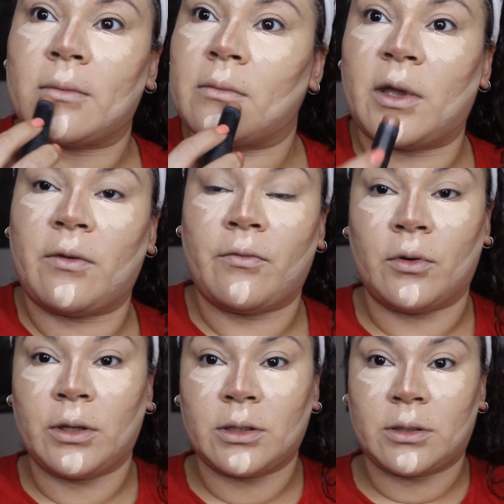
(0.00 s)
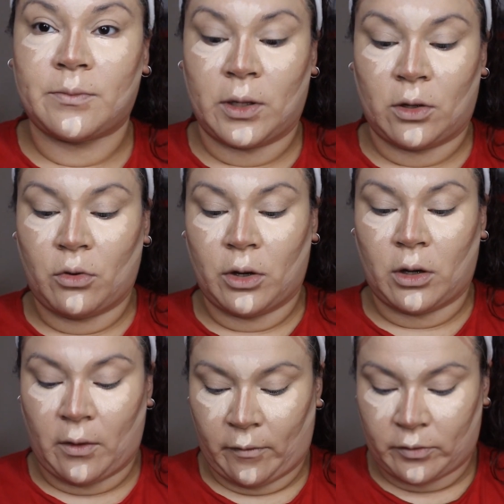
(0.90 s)
My phone has been going
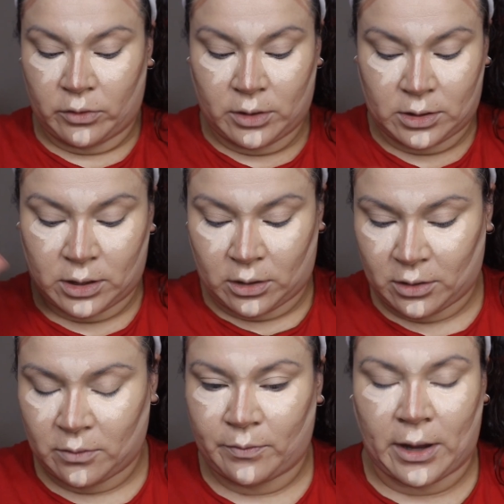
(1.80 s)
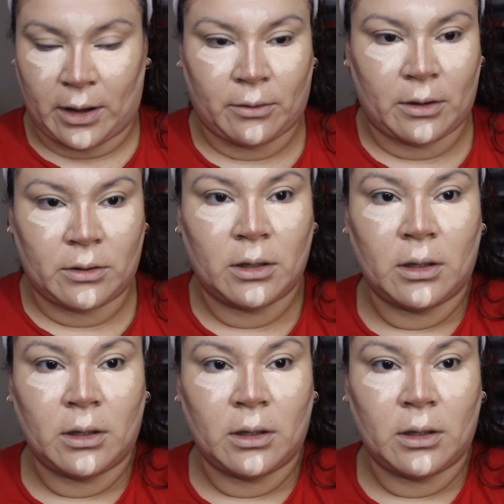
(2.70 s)
off, as you can tell in the background.